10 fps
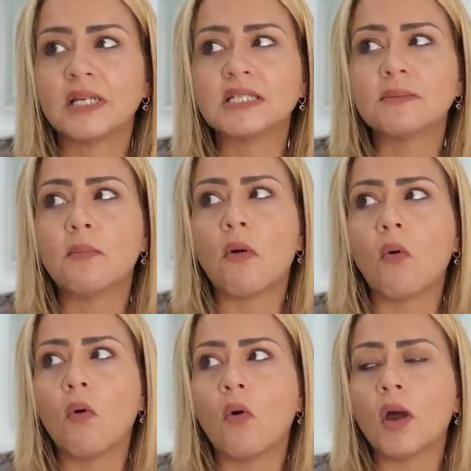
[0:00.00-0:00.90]
It's,
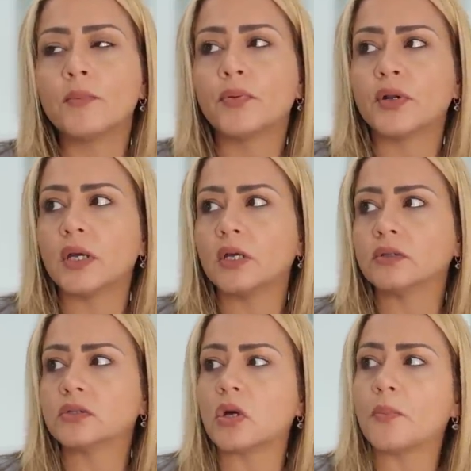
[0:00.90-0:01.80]
oh, I put it
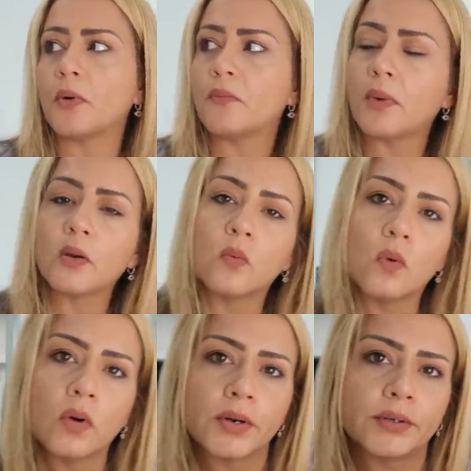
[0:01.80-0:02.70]
on top of my
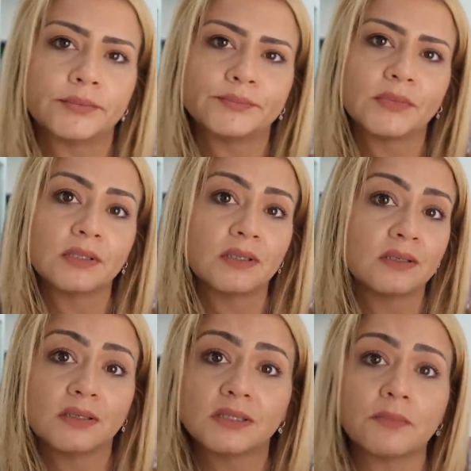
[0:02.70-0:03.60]
water.
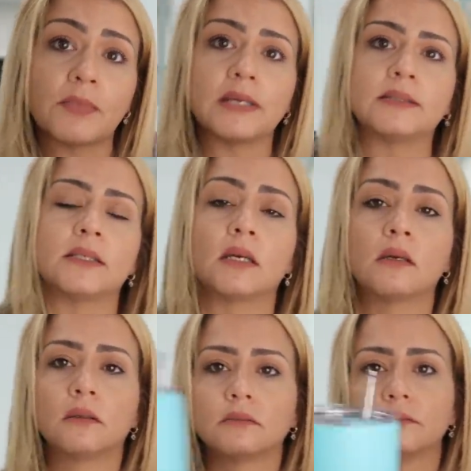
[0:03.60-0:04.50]
It's amazing.
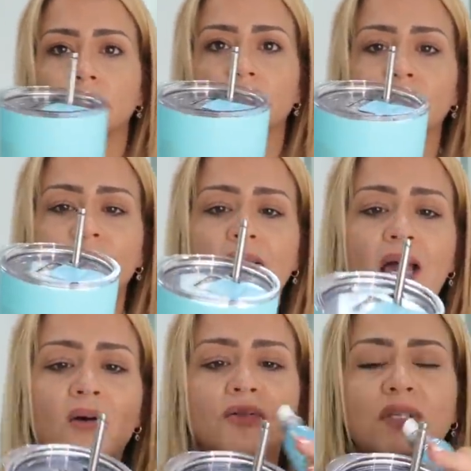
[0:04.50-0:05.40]

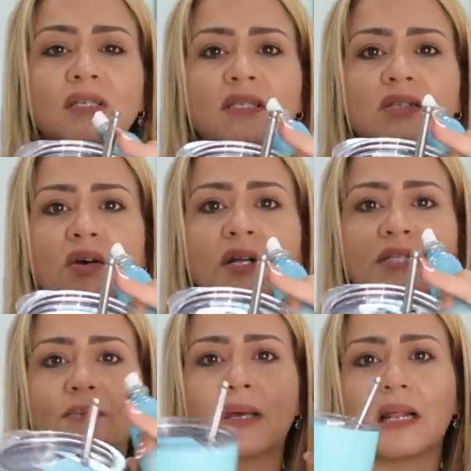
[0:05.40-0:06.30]
Now this is
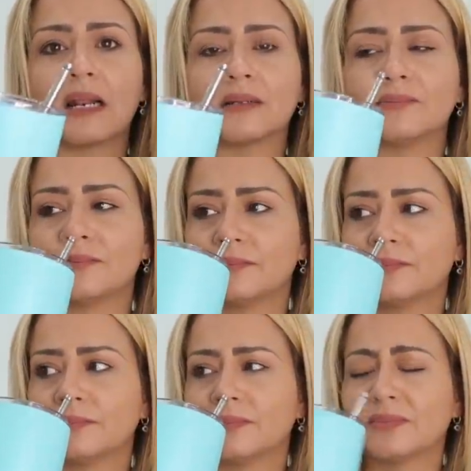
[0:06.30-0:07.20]
gonna smell.
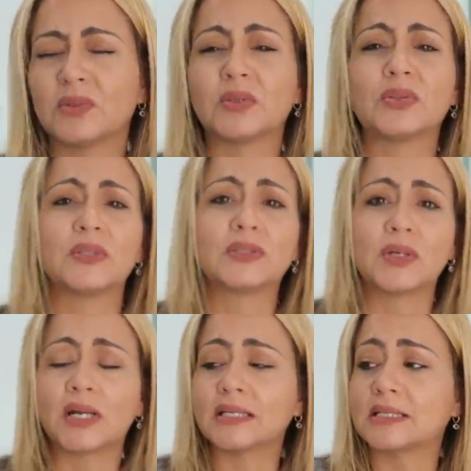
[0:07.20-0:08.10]
Ugh, it's
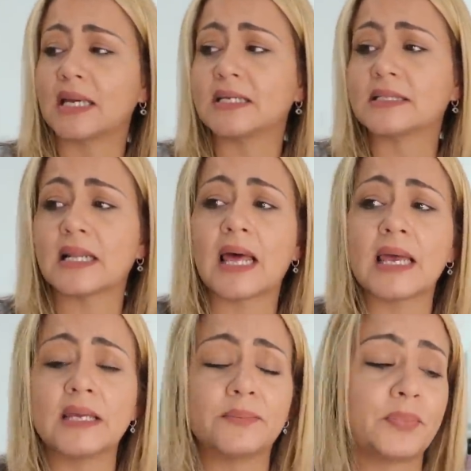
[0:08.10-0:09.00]
gonna taste
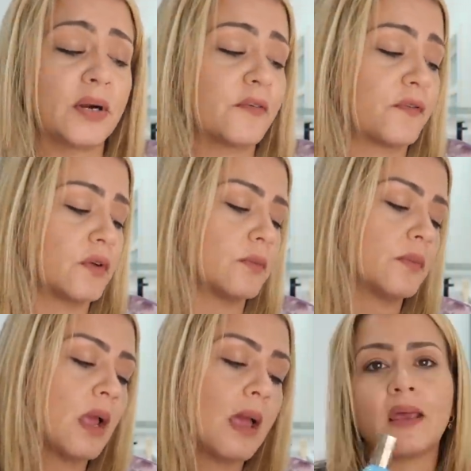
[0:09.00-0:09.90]
like perfume.
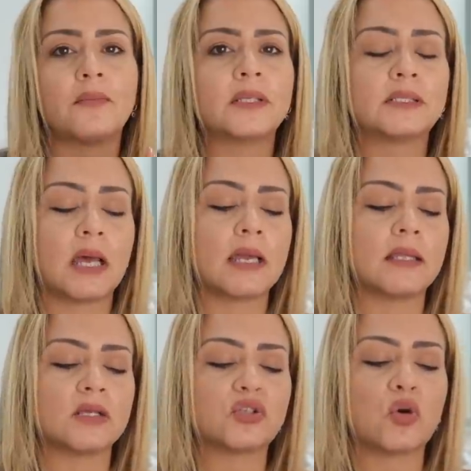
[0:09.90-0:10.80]
Every
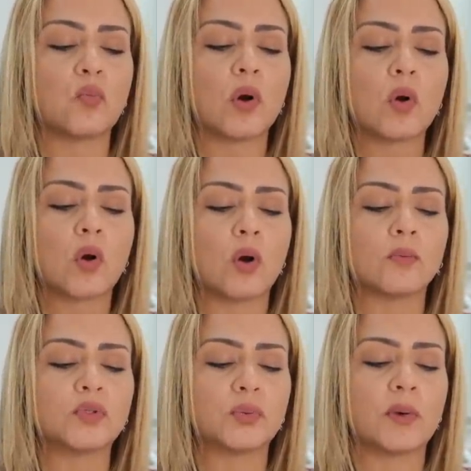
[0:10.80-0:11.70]
time that someone
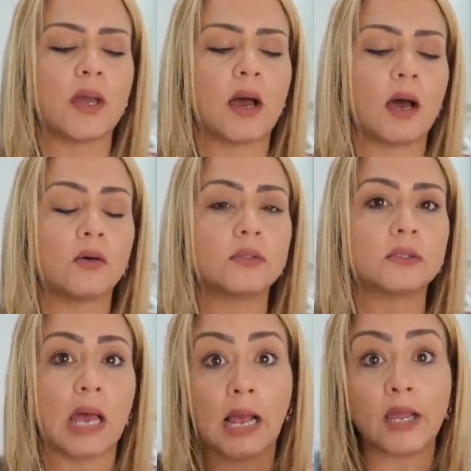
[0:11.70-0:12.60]
comes to my house
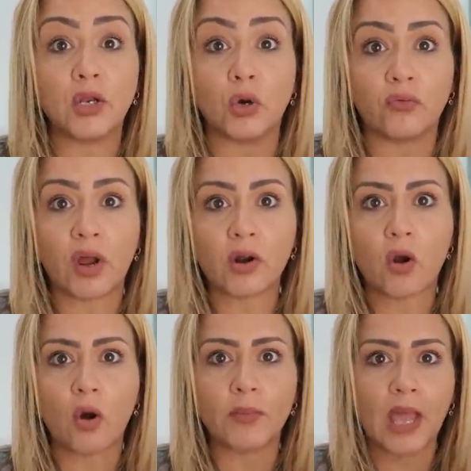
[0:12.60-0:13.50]
and I know they're
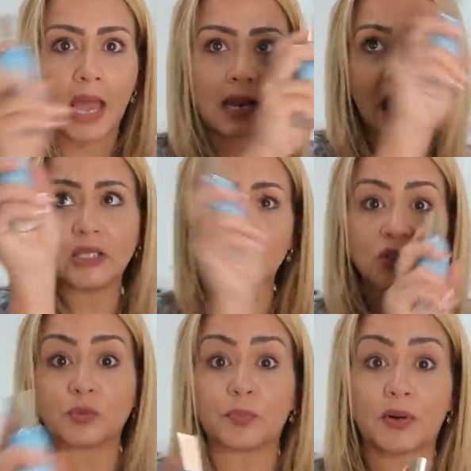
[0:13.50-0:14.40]
coming, I like
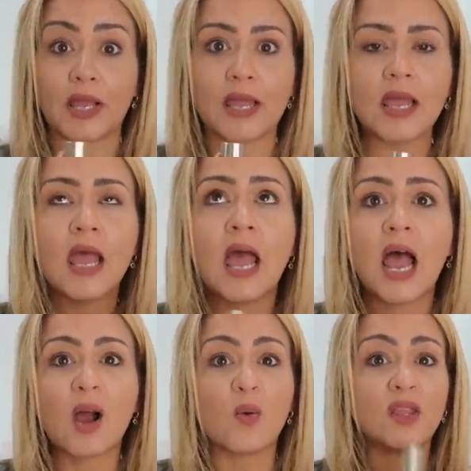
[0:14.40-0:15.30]
to spray.
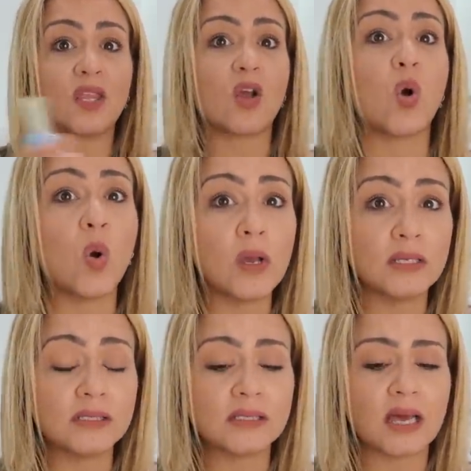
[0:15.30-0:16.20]
And when they go
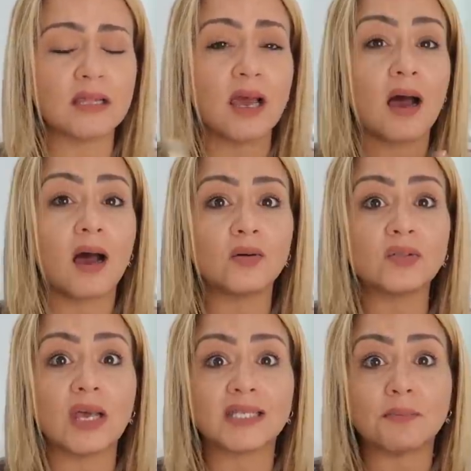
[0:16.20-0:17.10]
inside the
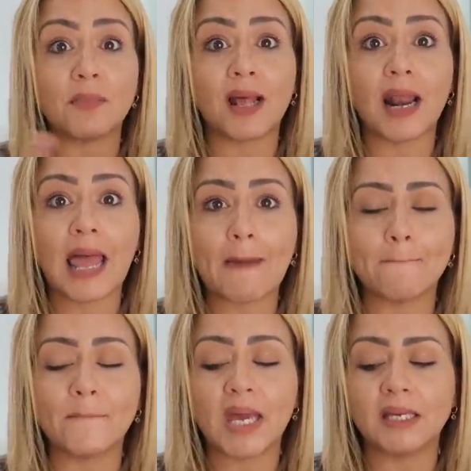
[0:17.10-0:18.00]
house, it smells
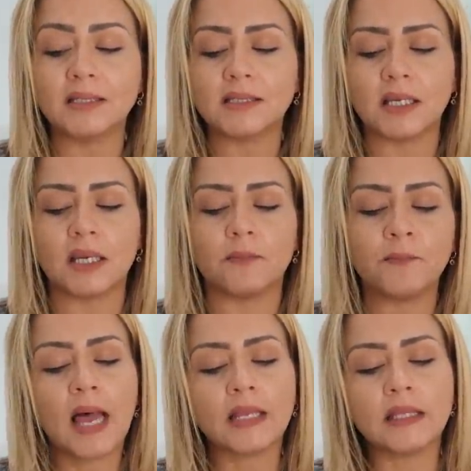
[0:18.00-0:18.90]

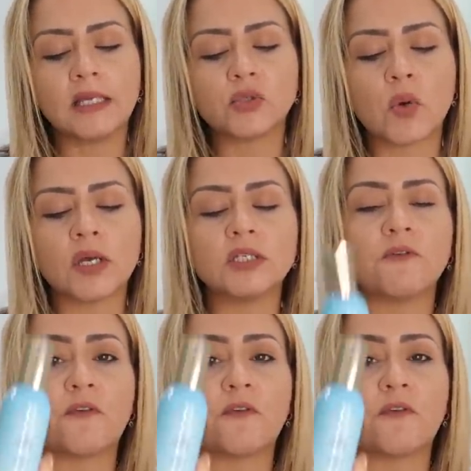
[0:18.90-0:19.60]
amazing. And this one is